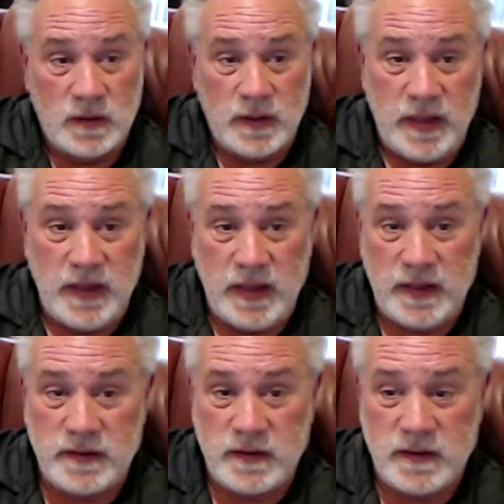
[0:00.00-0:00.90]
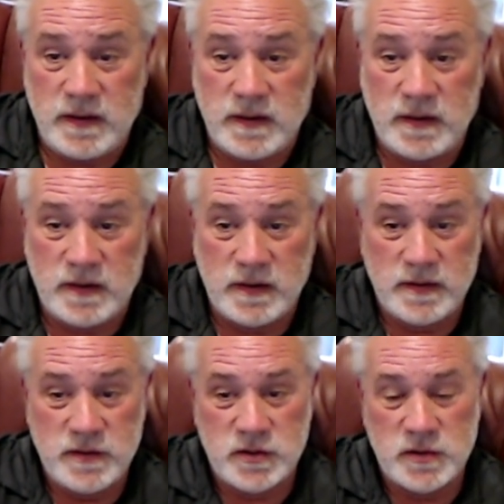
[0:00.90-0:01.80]
And uh,
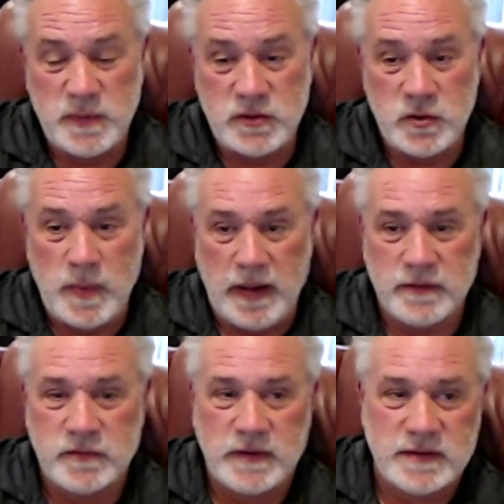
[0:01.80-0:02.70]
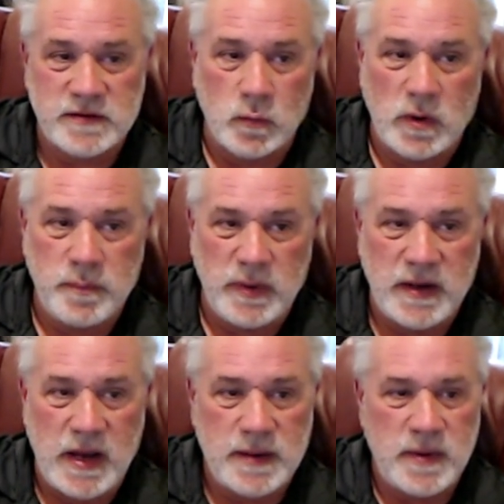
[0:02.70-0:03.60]
it shouldn't be too bad. So that's the one big
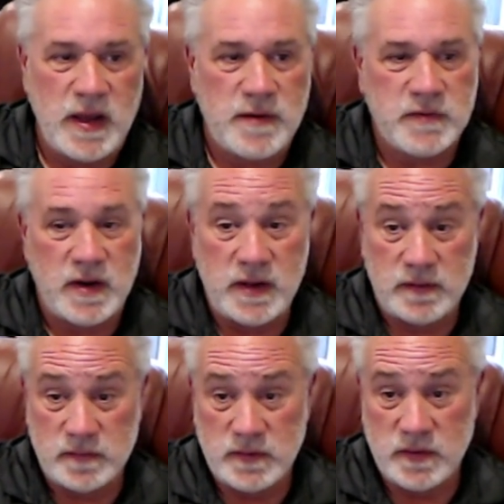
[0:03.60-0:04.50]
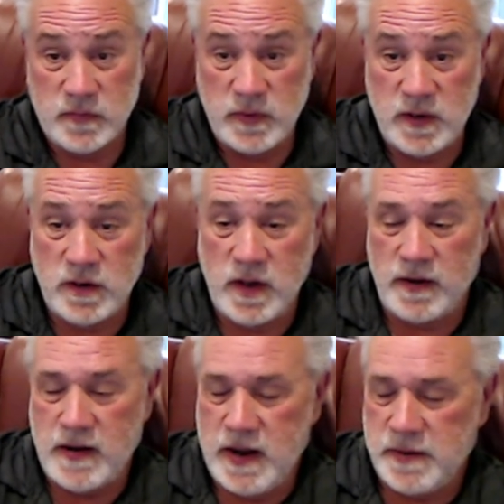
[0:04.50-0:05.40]
item I have tonight, a
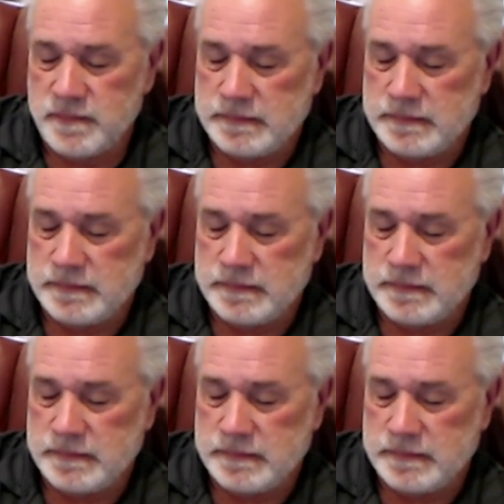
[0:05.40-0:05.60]
$300 item.